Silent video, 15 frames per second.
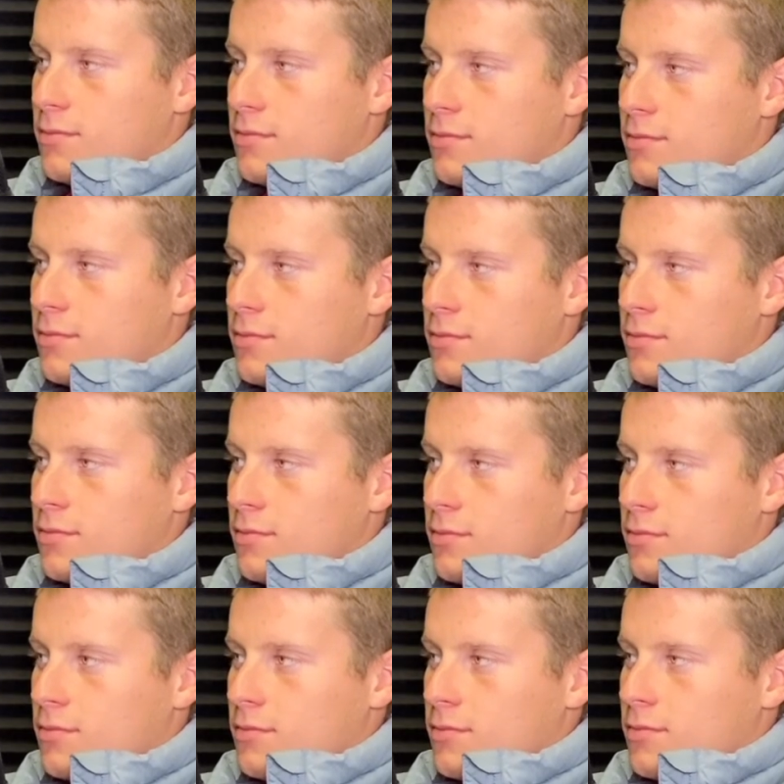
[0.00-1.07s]

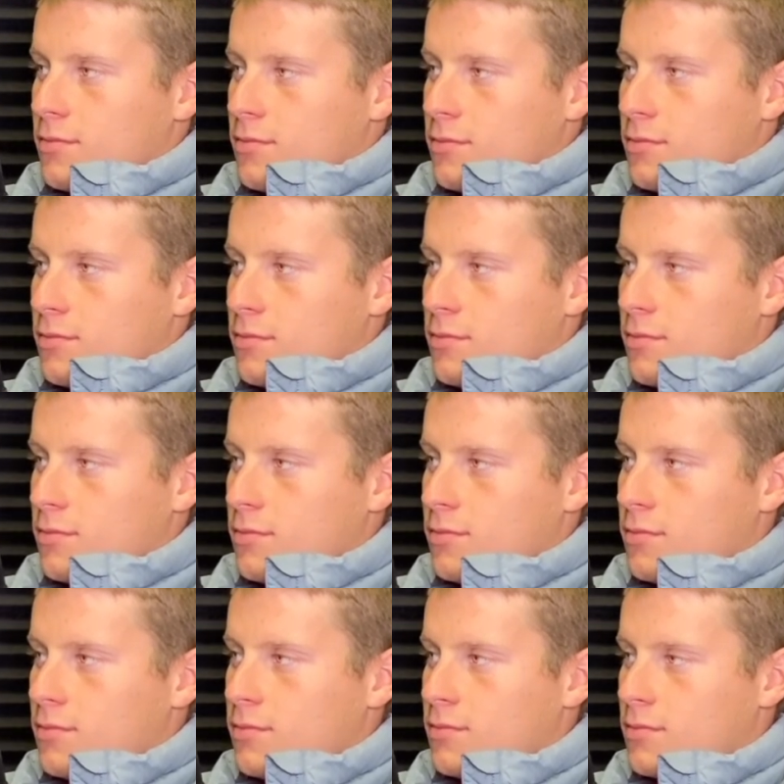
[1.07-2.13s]

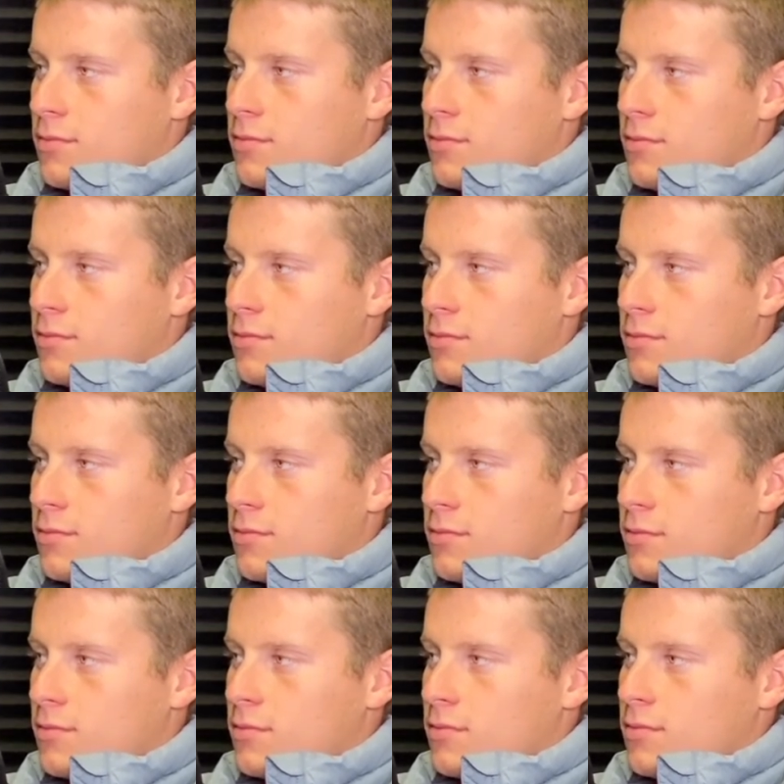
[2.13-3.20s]

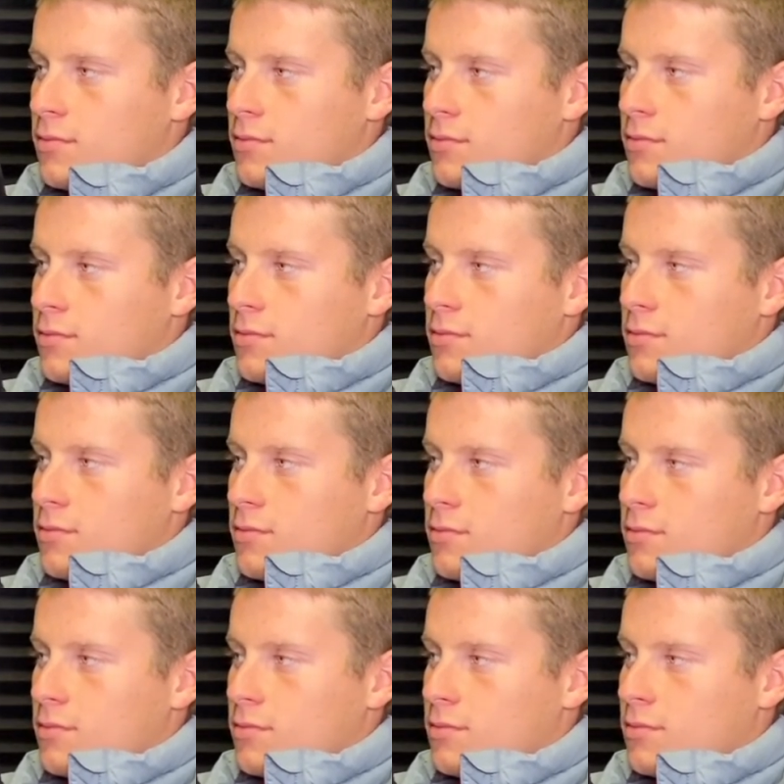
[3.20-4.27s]

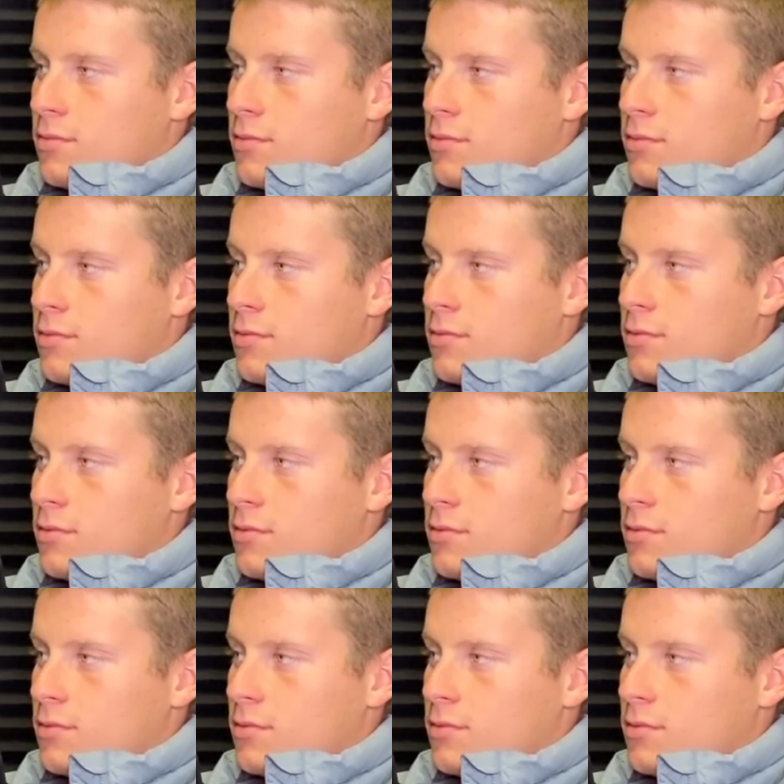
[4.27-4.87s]
This person isn't speaking.